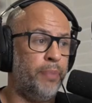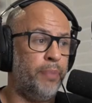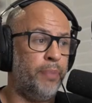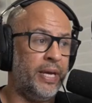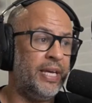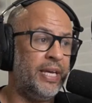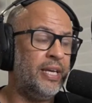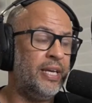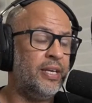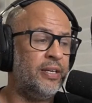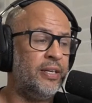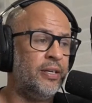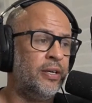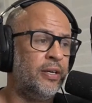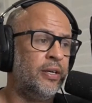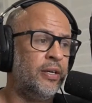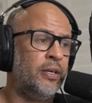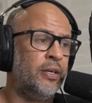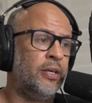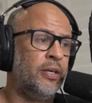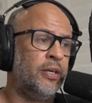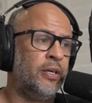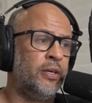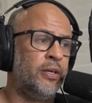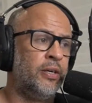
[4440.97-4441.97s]
be in,
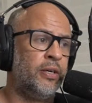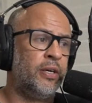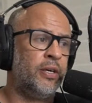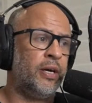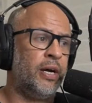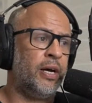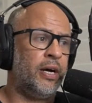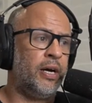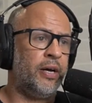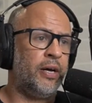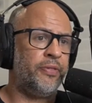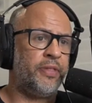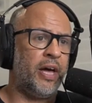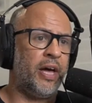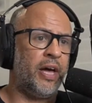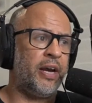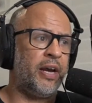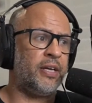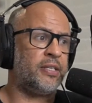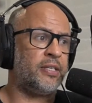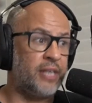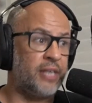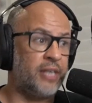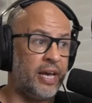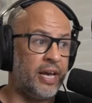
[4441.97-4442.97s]
that are
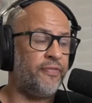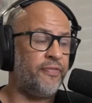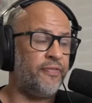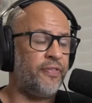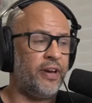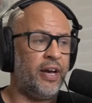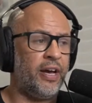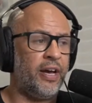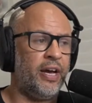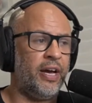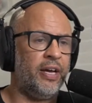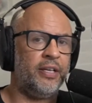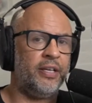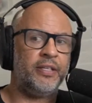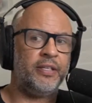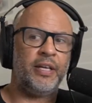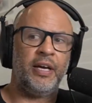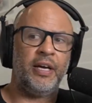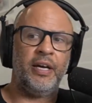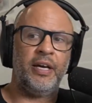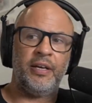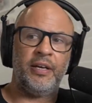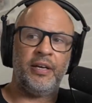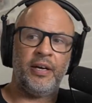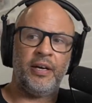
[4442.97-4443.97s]
safe and
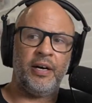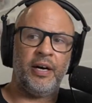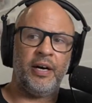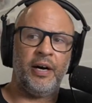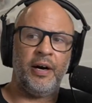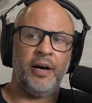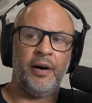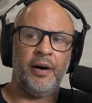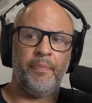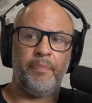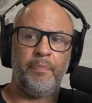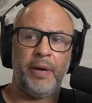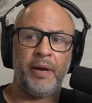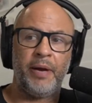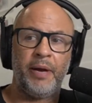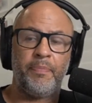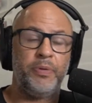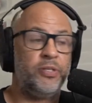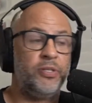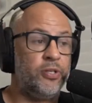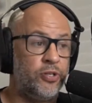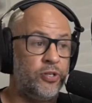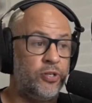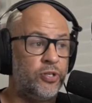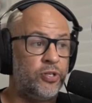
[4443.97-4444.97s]
that are better
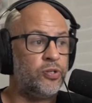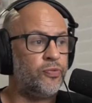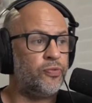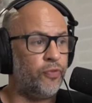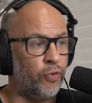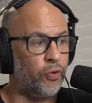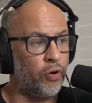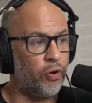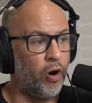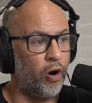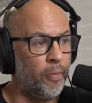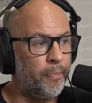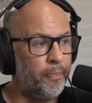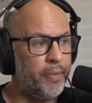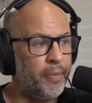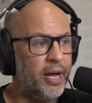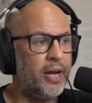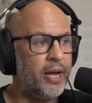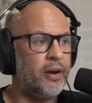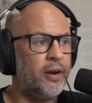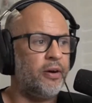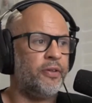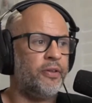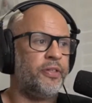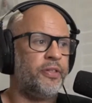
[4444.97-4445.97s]
positions for
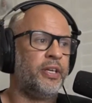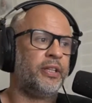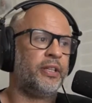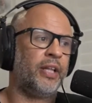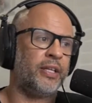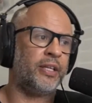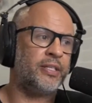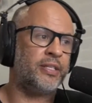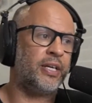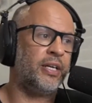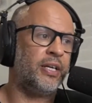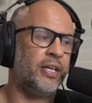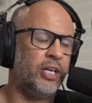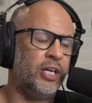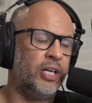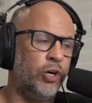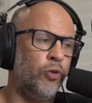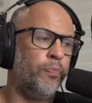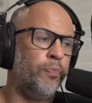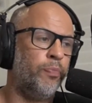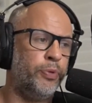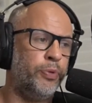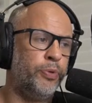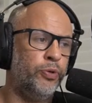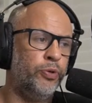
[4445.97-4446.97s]
combat, I think that's going to
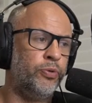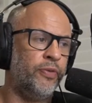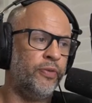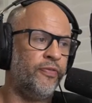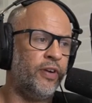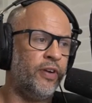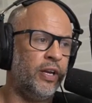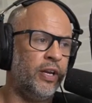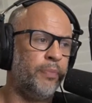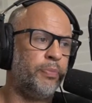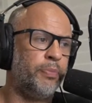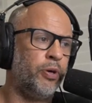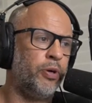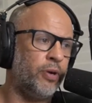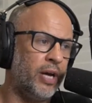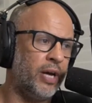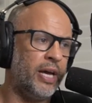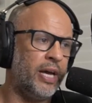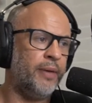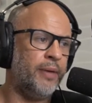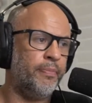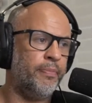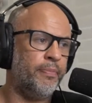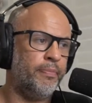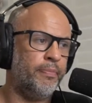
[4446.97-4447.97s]
help you develop your
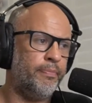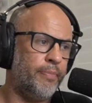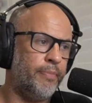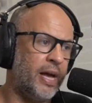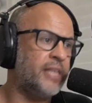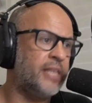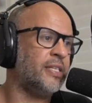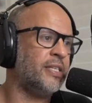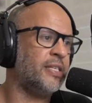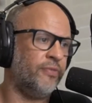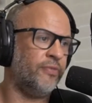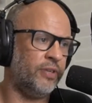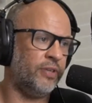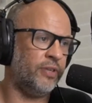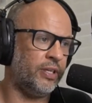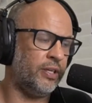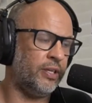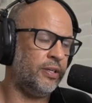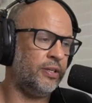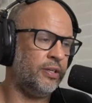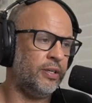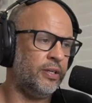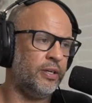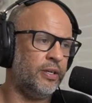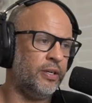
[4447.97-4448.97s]
game massively,
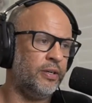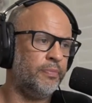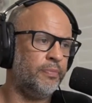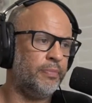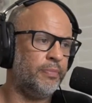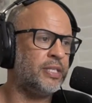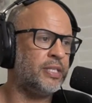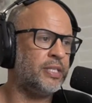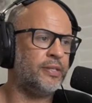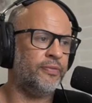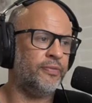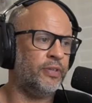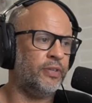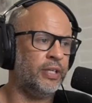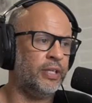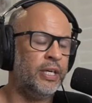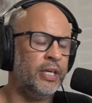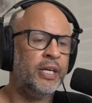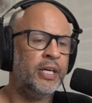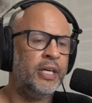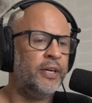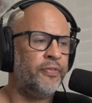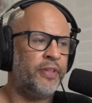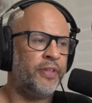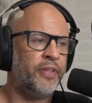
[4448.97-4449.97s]
massively.
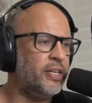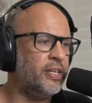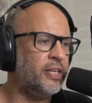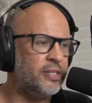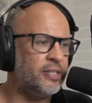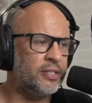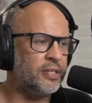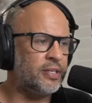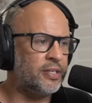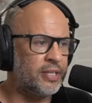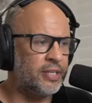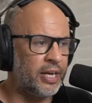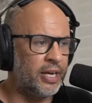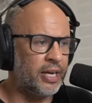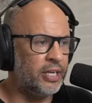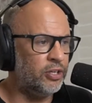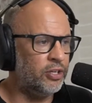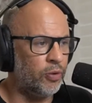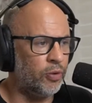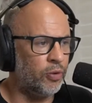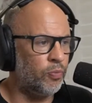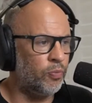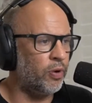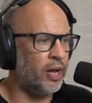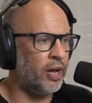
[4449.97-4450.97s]
That isn't to say you
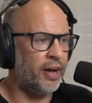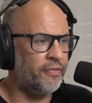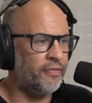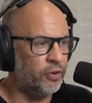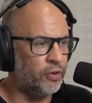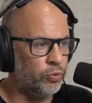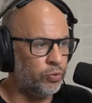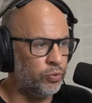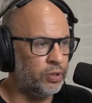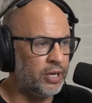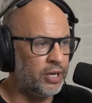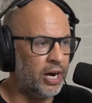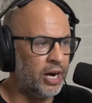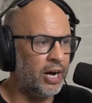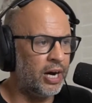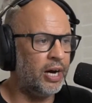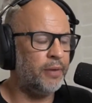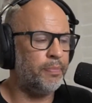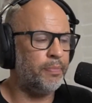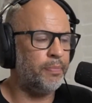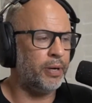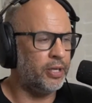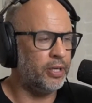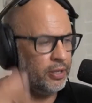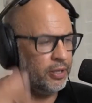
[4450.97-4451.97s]
don't want to have a good
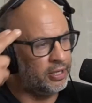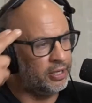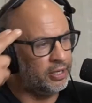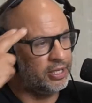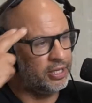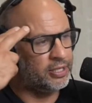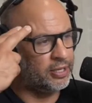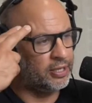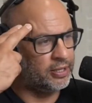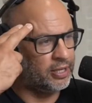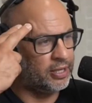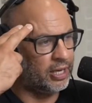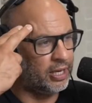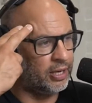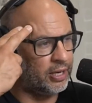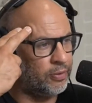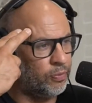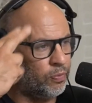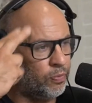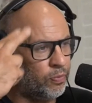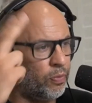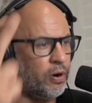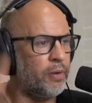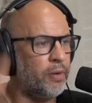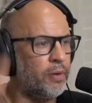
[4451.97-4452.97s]
guard, but you need to think,
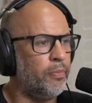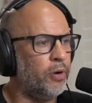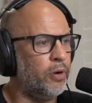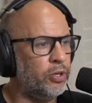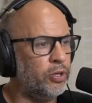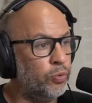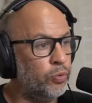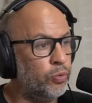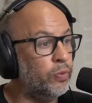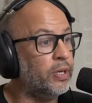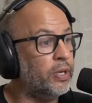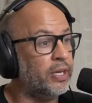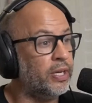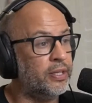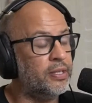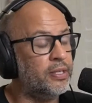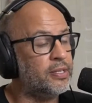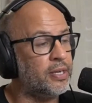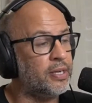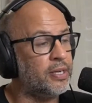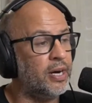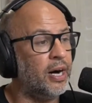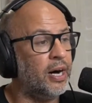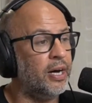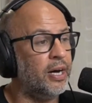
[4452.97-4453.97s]
what am I doing in this
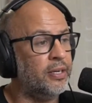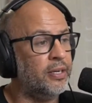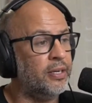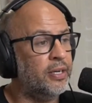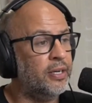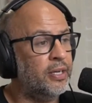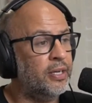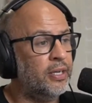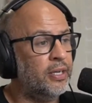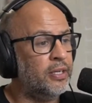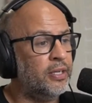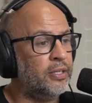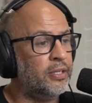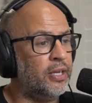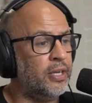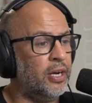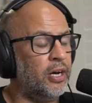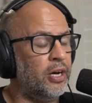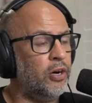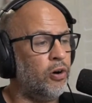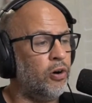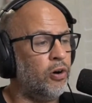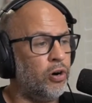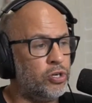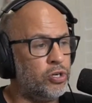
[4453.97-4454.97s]
guard?
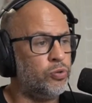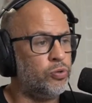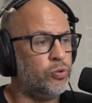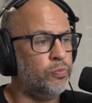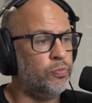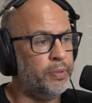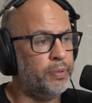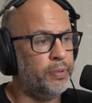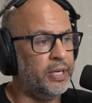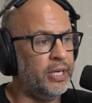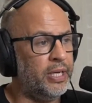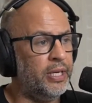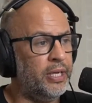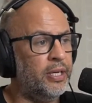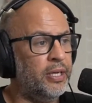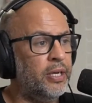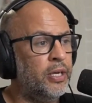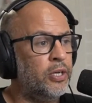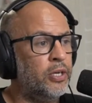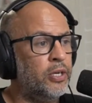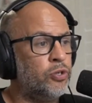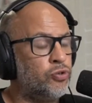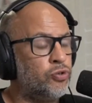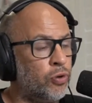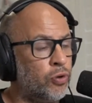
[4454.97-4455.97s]
I should be
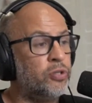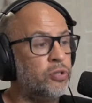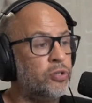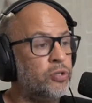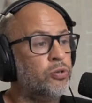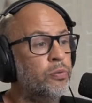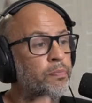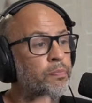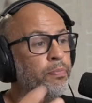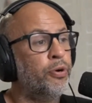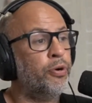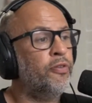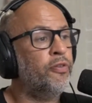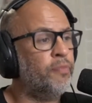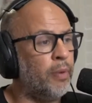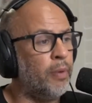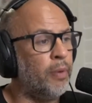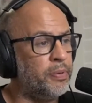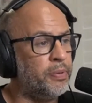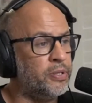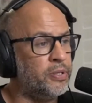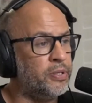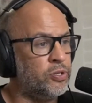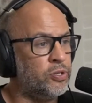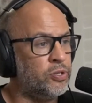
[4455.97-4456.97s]
trying to improve my
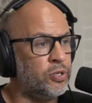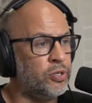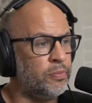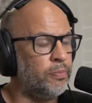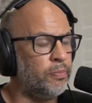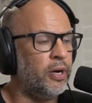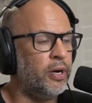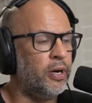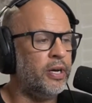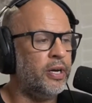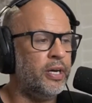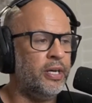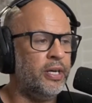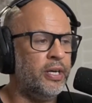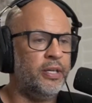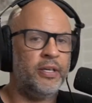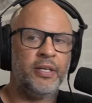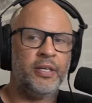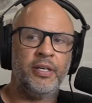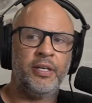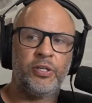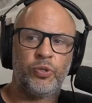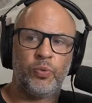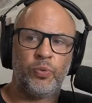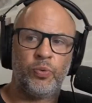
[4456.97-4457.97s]
position by
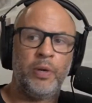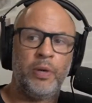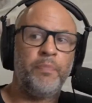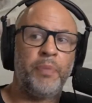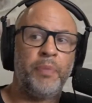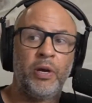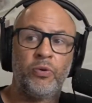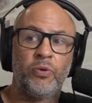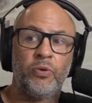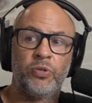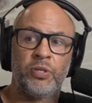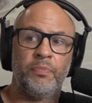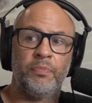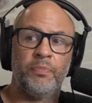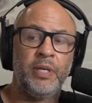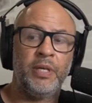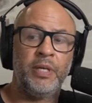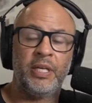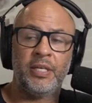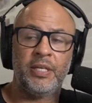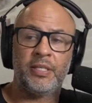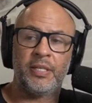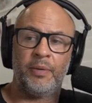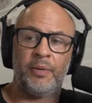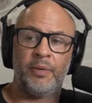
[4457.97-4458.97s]
either sweeping or
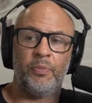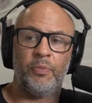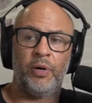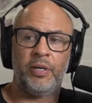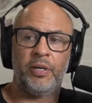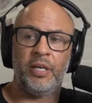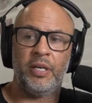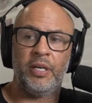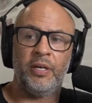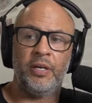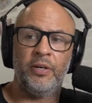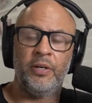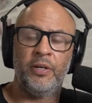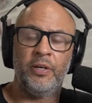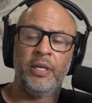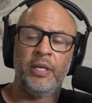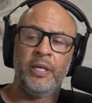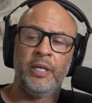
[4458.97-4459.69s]
submitting someone,